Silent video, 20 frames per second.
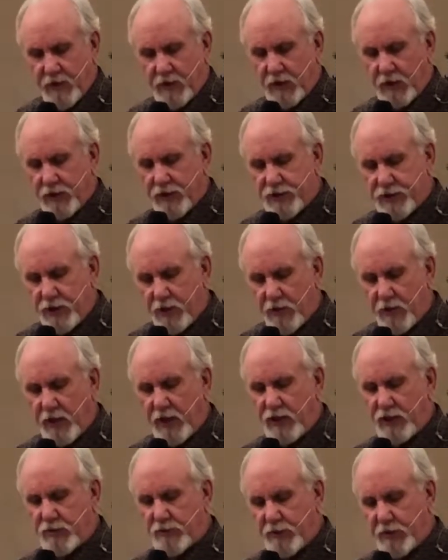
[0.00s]

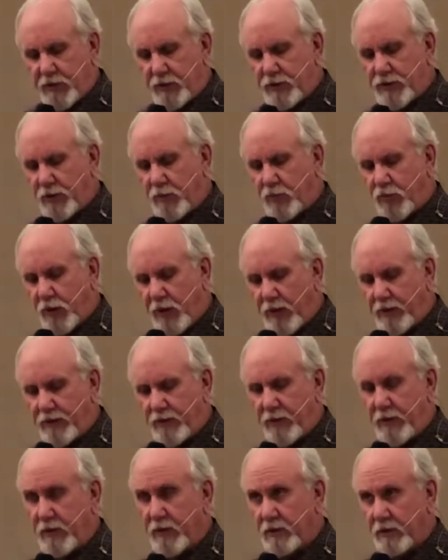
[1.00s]
concerning spiritual
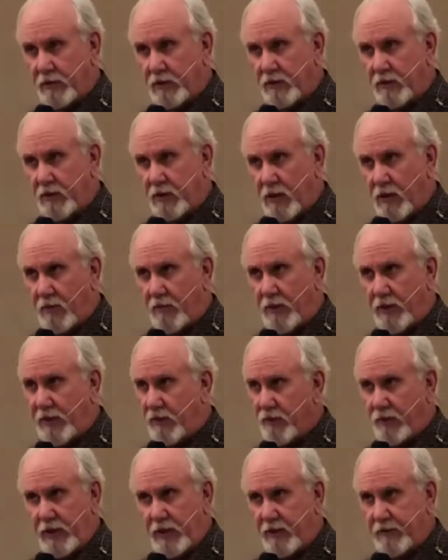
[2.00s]
brethren, comma,
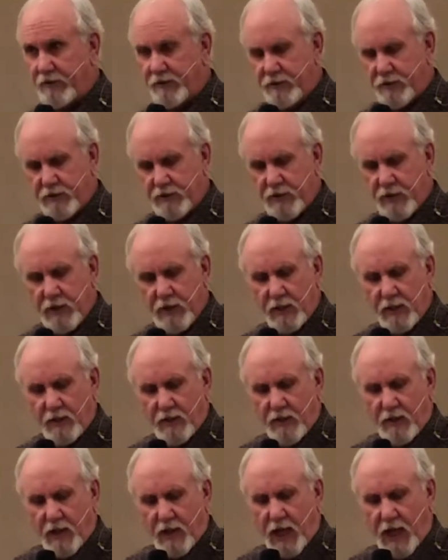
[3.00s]
no gifts,
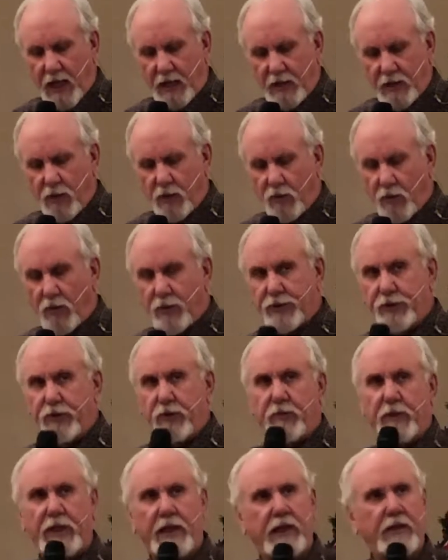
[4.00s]
I don't want you
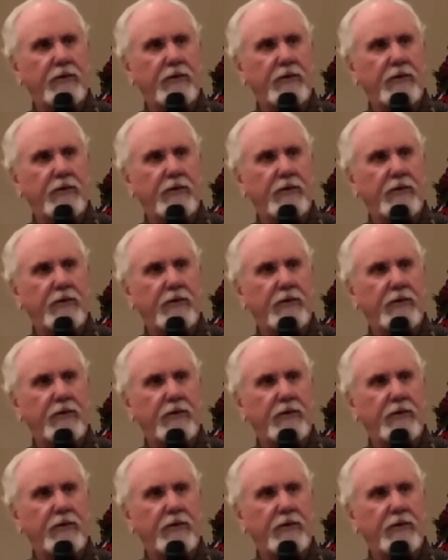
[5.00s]
to be